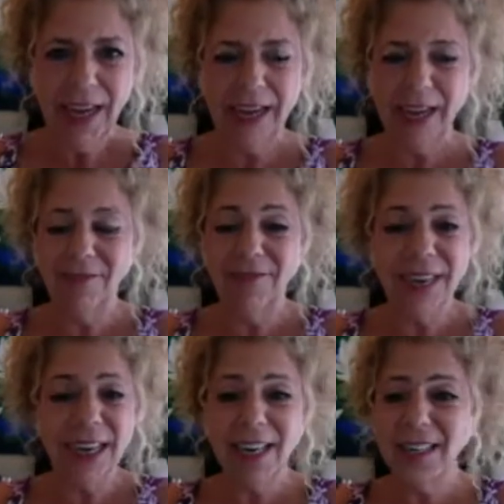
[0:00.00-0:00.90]
and I
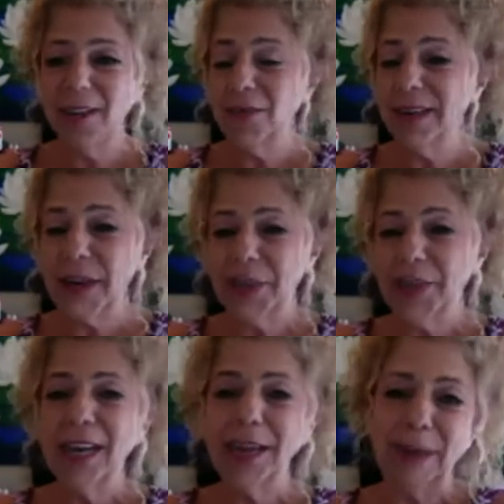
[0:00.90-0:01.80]
really know
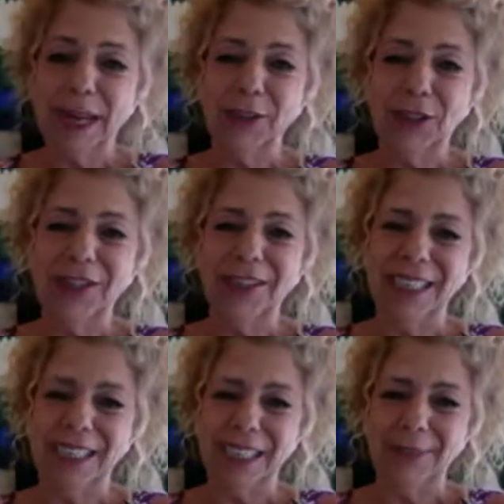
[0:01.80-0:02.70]
nothing about you
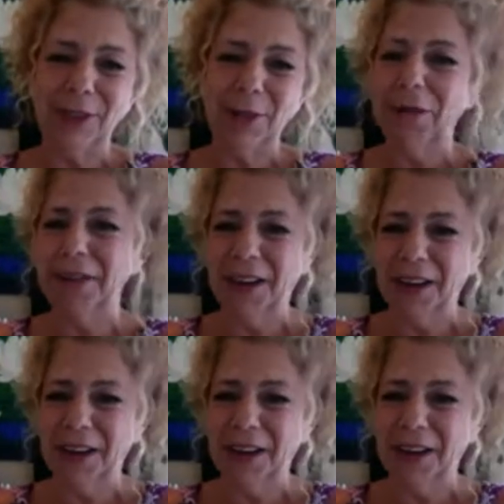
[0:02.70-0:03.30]
except you're an